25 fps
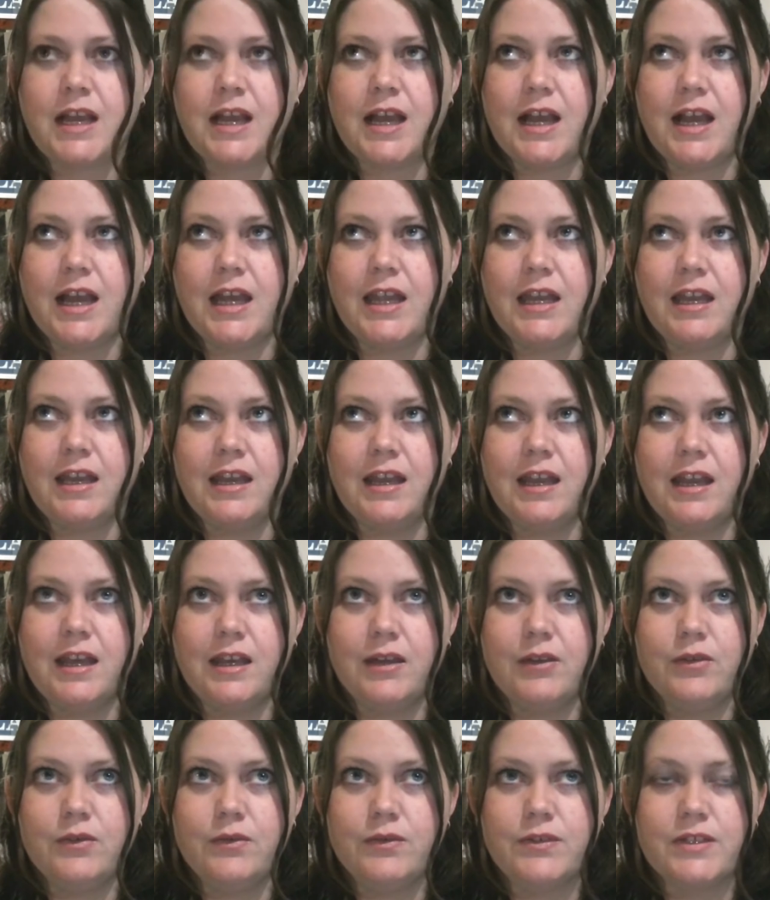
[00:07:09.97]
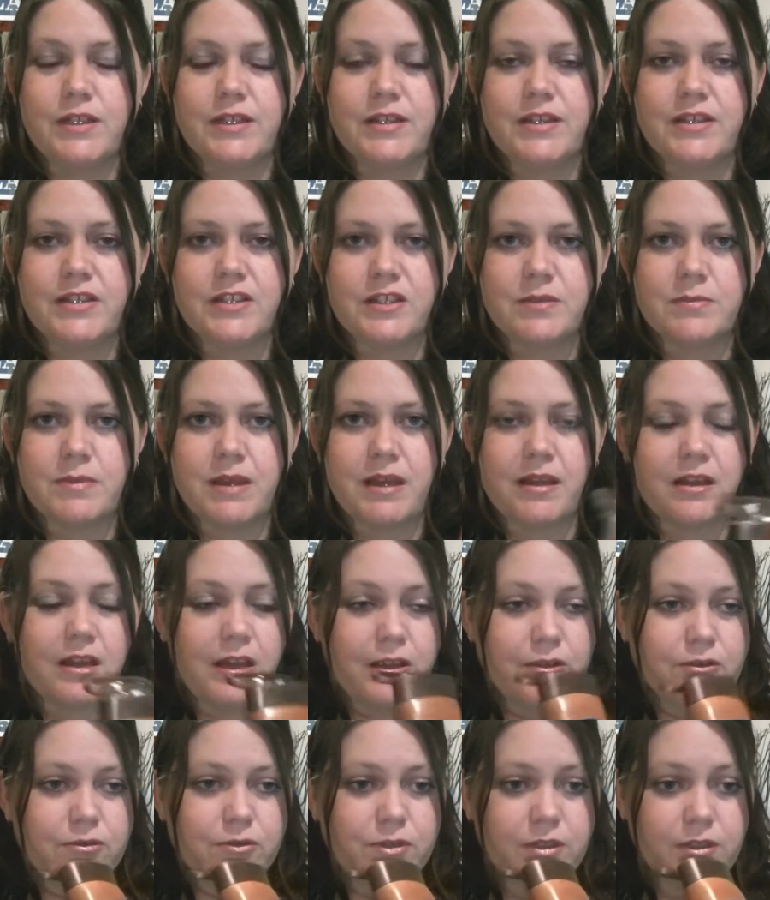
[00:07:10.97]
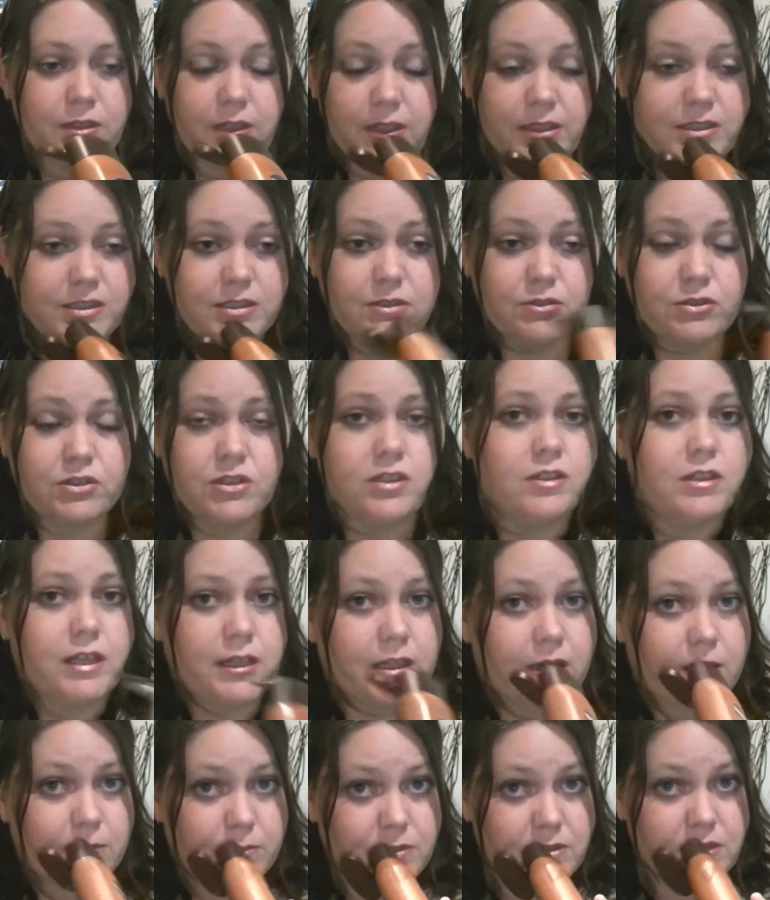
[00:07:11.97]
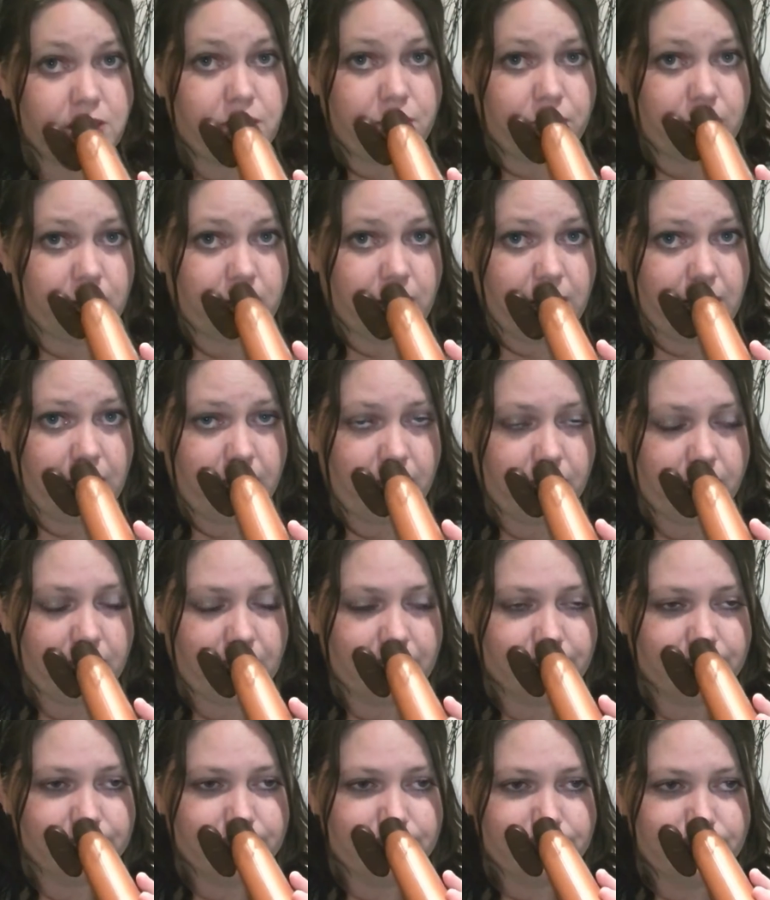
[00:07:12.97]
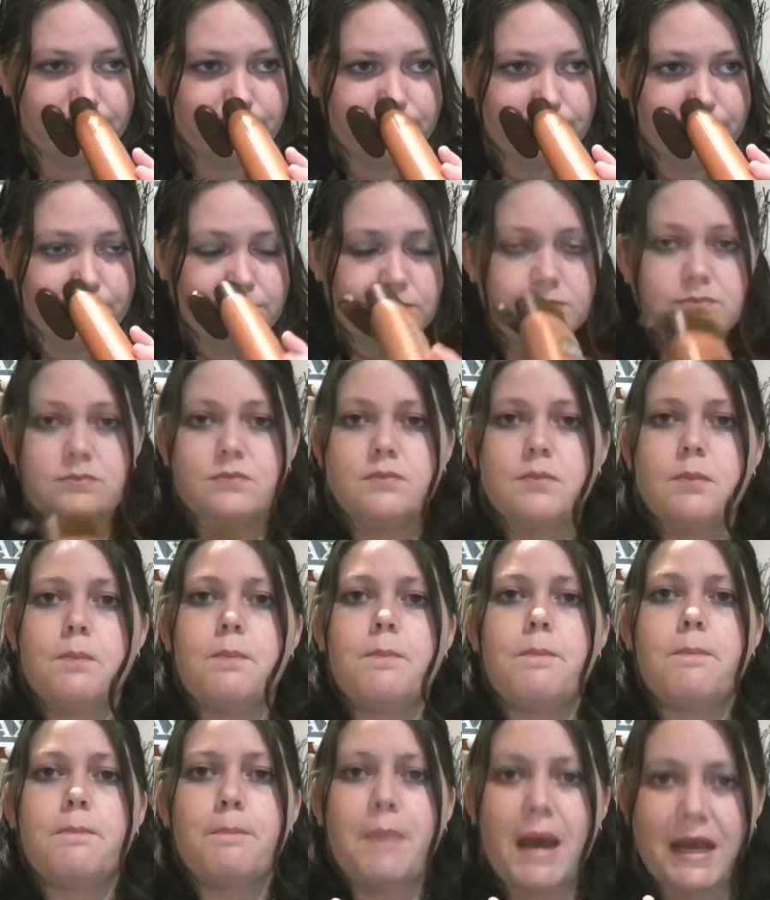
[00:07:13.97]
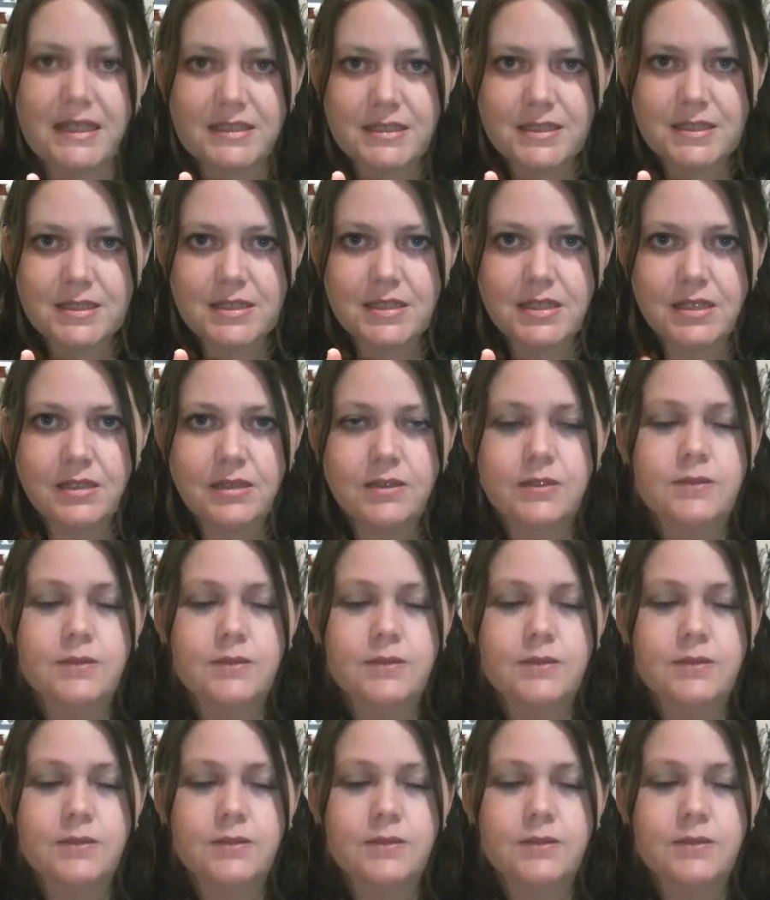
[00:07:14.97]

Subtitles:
I loved the smell. I still do, like I'm sniffing it now. I'm like, but